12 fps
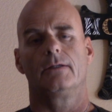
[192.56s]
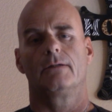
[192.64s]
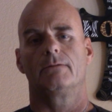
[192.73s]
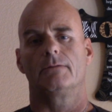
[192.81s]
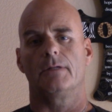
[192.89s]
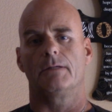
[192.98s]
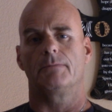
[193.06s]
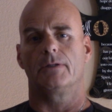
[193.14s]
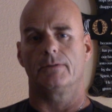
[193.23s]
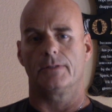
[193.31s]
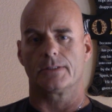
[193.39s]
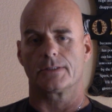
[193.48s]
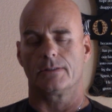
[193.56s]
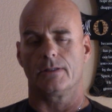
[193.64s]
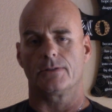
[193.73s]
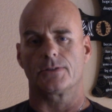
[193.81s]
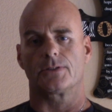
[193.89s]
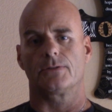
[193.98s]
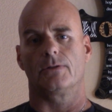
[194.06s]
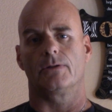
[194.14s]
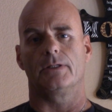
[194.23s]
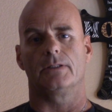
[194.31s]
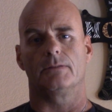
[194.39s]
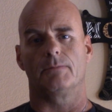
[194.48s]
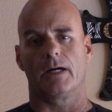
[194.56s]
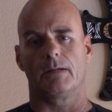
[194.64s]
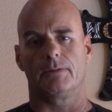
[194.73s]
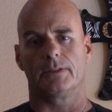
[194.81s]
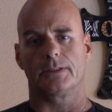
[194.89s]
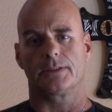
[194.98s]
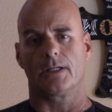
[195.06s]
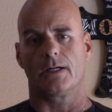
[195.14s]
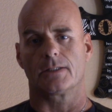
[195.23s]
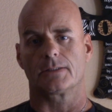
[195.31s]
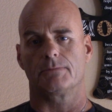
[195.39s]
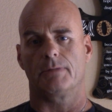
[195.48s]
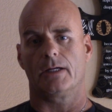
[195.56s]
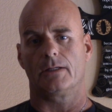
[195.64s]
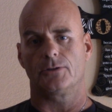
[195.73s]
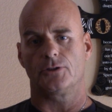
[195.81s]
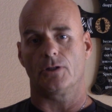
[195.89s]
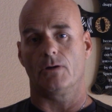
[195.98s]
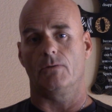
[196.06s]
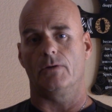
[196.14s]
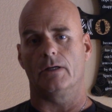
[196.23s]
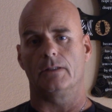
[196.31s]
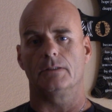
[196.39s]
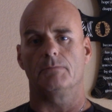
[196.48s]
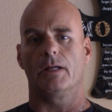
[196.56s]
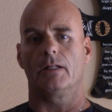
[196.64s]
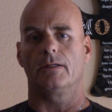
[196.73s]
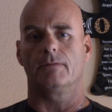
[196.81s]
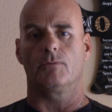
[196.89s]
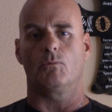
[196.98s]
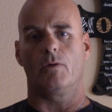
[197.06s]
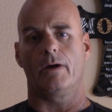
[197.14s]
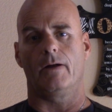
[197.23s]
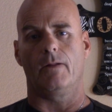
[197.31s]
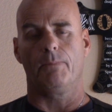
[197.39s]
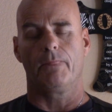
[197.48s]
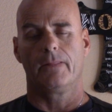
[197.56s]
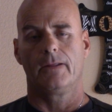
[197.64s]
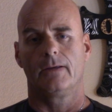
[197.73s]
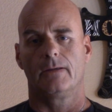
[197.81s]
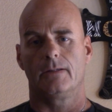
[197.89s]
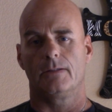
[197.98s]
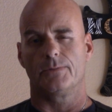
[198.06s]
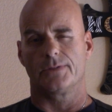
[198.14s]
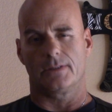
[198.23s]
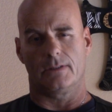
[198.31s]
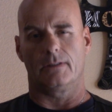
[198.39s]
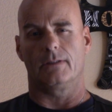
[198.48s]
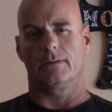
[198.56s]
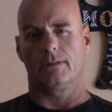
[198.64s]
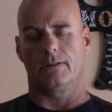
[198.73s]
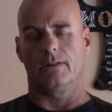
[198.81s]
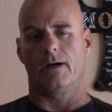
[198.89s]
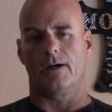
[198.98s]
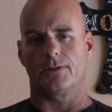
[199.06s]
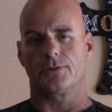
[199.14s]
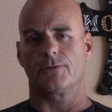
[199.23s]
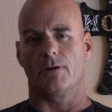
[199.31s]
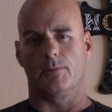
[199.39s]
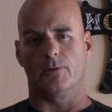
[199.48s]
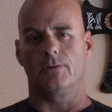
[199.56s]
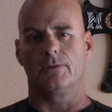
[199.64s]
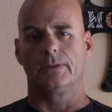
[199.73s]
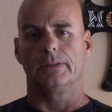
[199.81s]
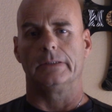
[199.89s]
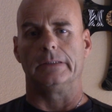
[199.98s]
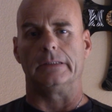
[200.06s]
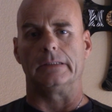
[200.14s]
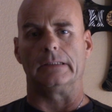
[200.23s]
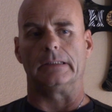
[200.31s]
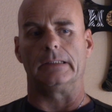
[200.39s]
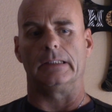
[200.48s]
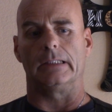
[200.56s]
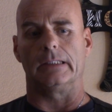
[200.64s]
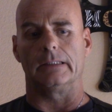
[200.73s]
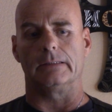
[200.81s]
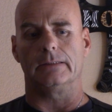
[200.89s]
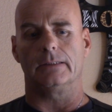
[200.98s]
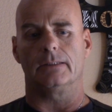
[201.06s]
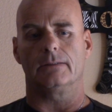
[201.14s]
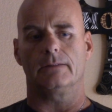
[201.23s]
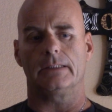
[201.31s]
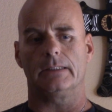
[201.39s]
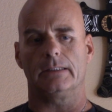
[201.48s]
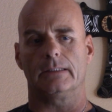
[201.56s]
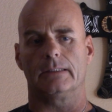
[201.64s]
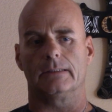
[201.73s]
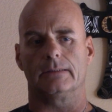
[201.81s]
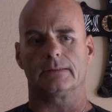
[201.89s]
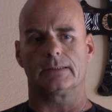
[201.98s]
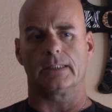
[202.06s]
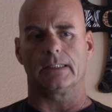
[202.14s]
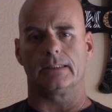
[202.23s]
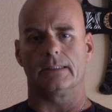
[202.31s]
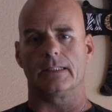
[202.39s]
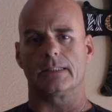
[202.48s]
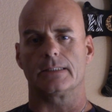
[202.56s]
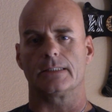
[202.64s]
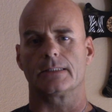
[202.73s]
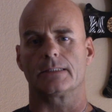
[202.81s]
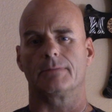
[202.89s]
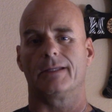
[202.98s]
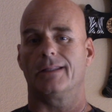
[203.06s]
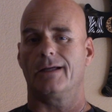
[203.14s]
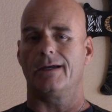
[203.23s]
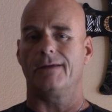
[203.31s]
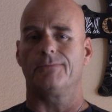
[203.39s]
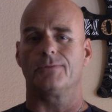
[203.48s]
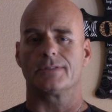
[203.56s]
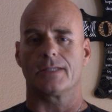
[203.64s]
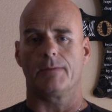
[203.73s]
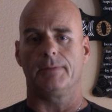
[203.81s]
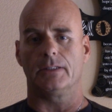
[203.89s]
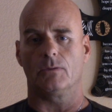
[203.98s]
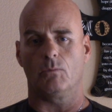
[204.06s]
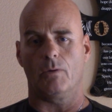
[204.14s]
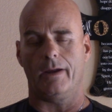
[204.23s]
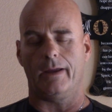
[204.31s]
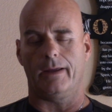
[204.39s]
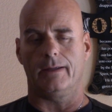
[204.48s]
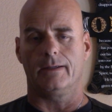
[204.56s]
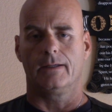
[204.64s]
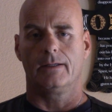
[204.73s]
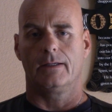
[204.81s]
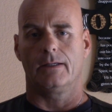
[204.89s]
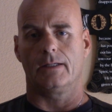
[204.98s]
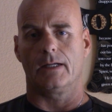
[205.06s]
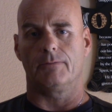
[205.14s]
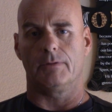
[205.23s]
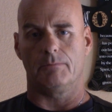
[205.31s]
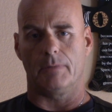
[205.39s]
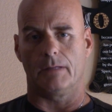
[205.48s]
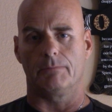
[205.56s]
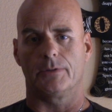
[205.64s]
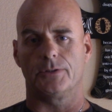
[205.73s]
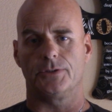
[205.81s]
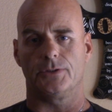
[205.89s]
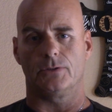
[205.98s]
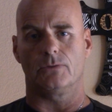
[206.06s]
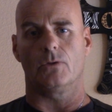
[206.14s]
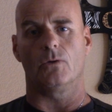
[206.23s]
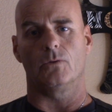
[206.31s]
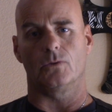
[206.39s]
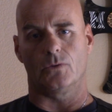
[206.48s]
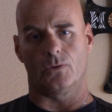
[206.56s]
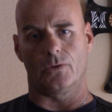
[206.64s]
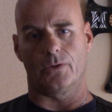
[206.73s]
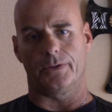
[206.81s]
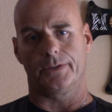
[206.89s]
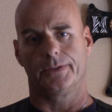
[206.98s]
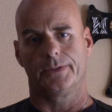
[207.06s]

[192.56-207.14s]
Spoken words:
Remember, there's another story in the Bible that talks about Jonah in the belly of the whale. He was in a lot of trouble. And, you know, he said this. He says, "My life was ebbing away, and I remembered you, O Lord."